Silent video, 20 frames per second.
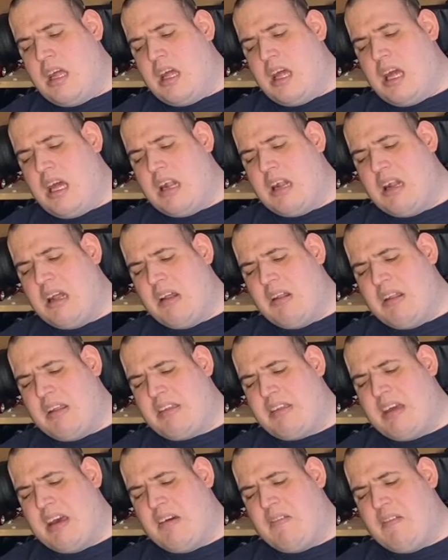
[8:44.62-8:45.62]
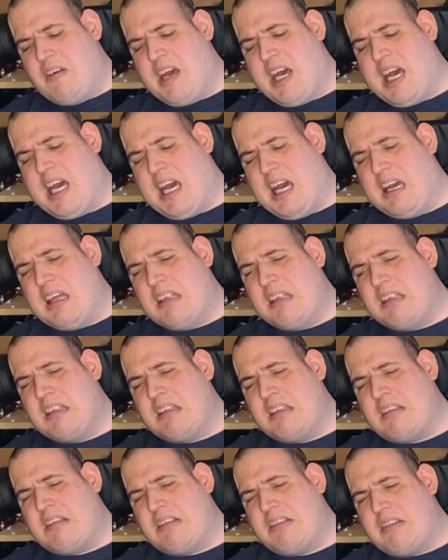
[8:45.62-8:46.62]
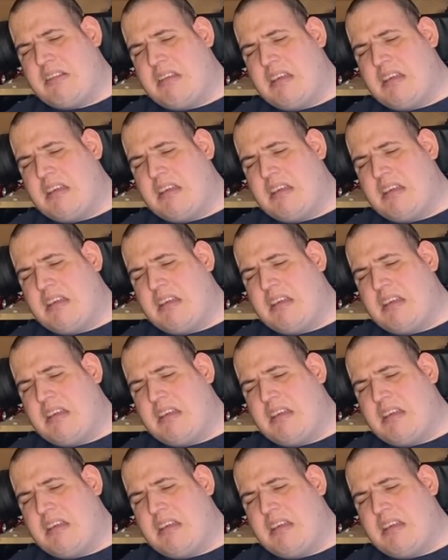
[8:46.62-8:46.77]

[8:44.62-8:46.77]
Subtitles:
another set of hands,